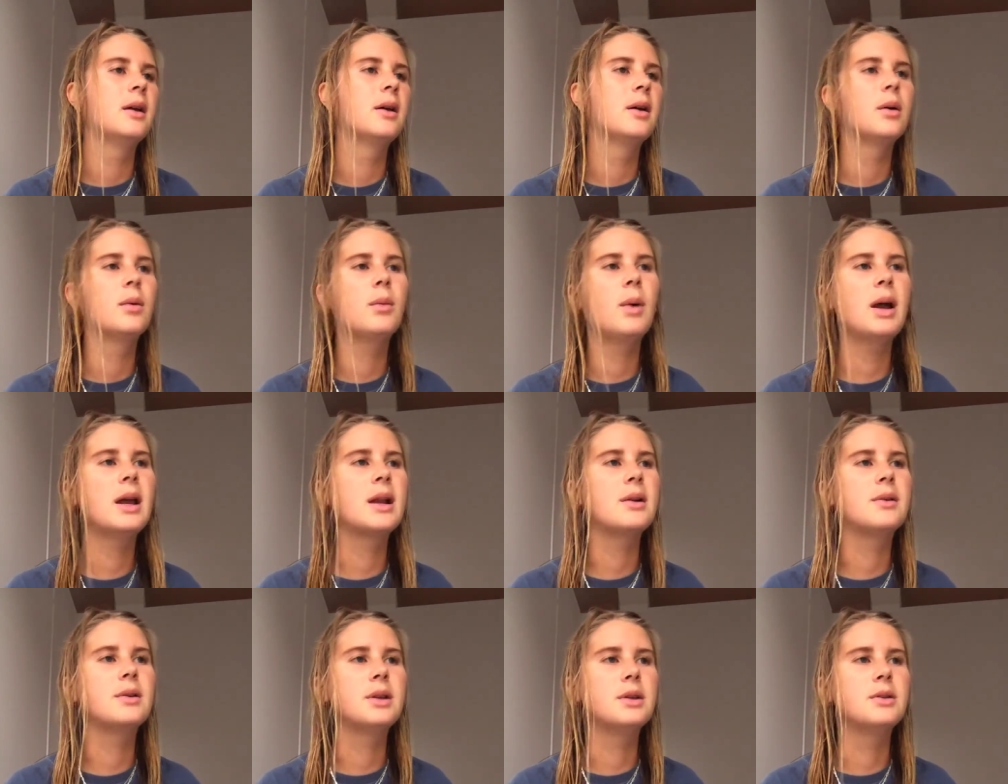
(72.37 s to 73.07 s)
Why
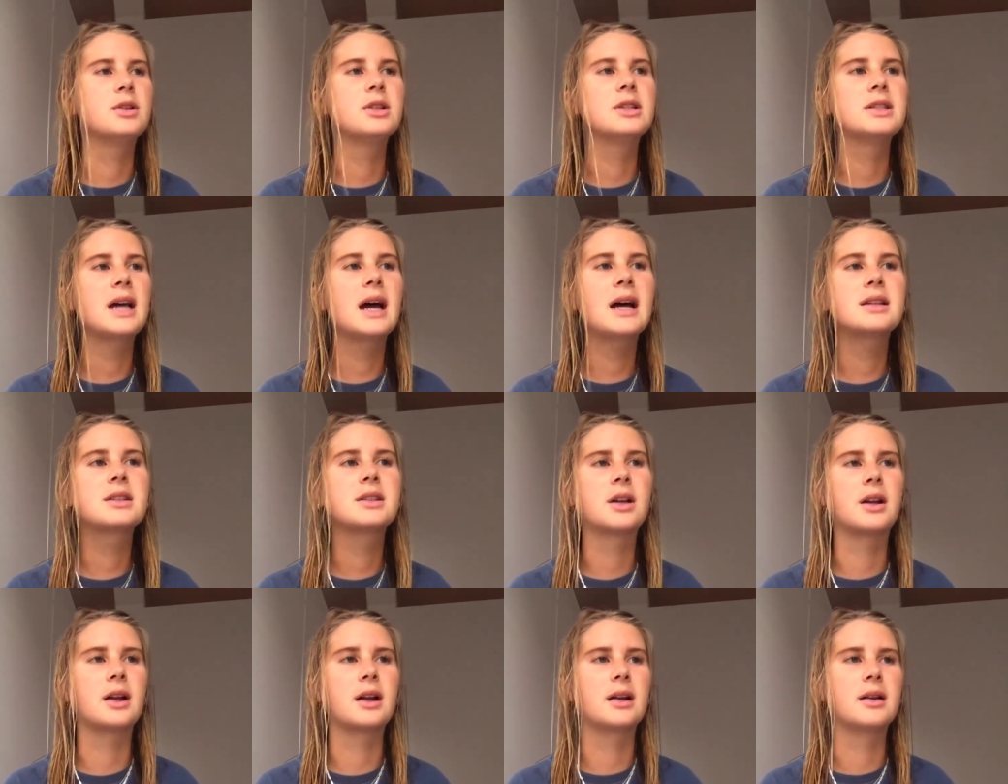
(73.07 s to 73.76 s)
don't you just ask
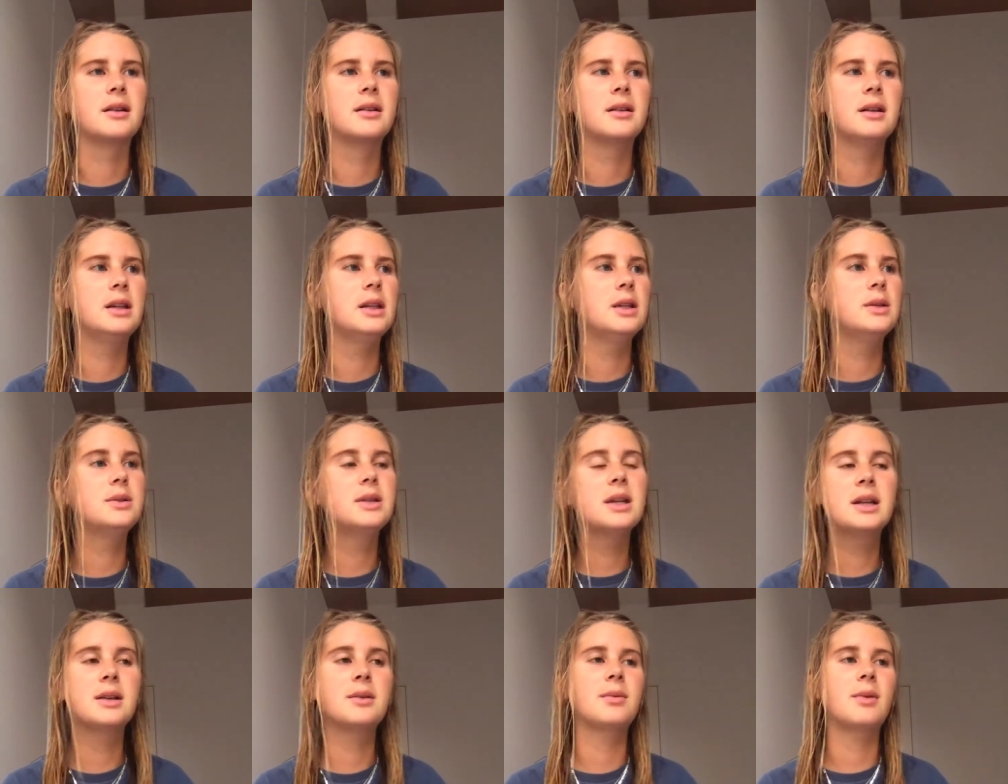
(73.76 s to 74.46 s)
her? You
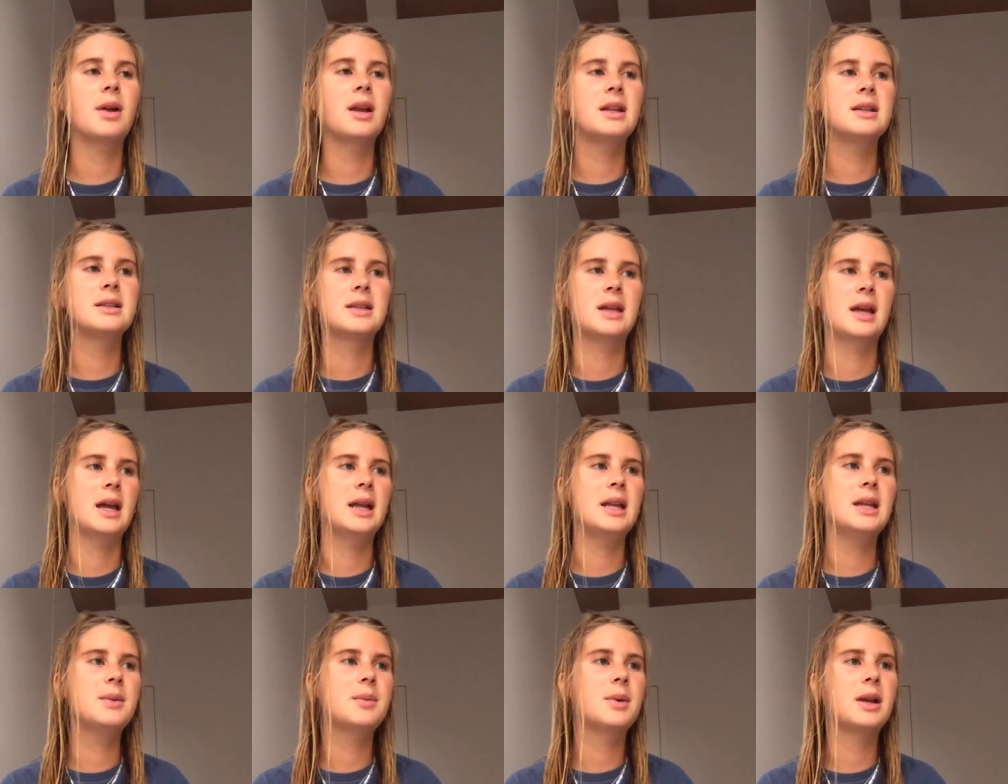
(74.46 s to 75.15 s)
didn't write to
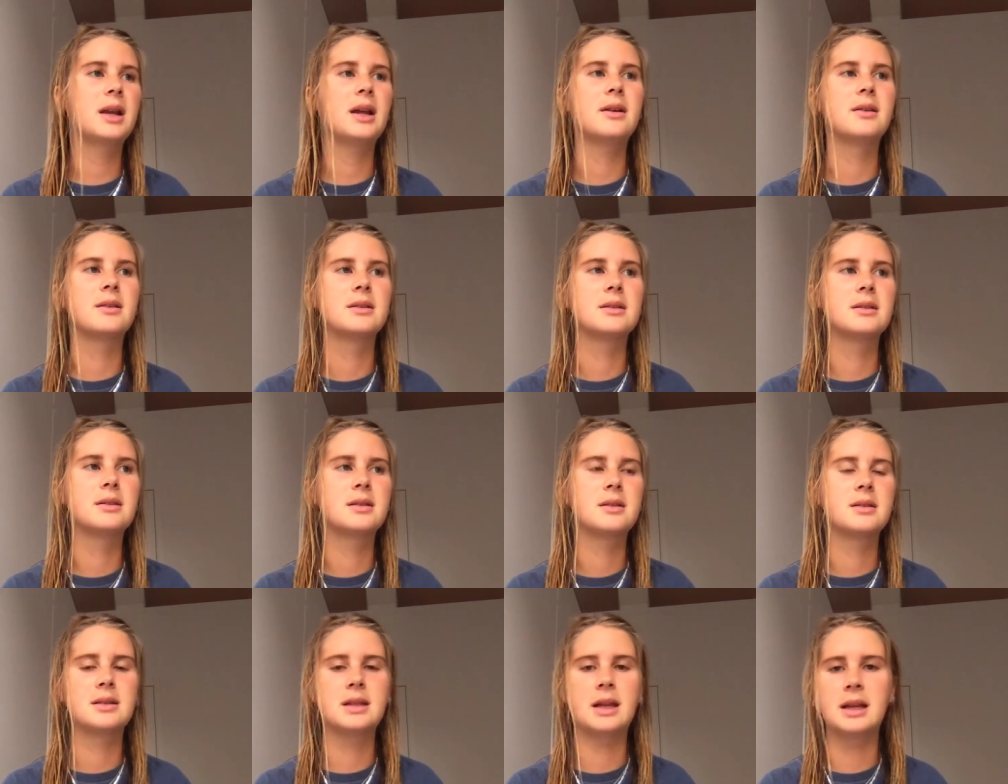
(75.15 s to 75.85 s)
anyone else,
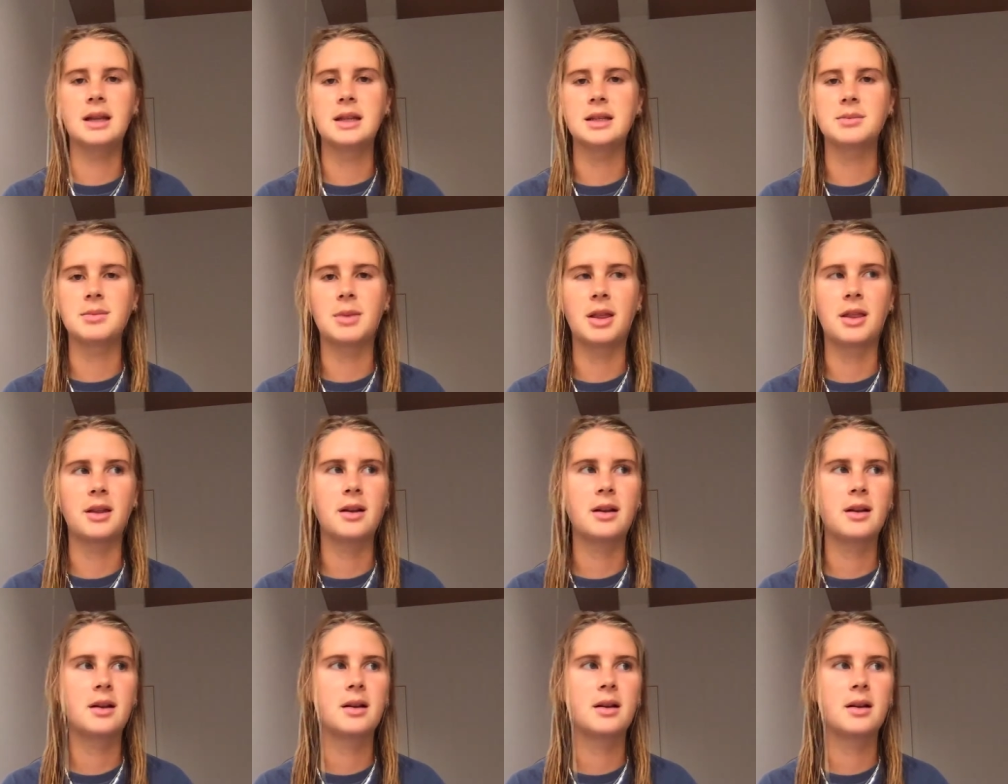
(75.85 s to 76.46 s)
said his mother.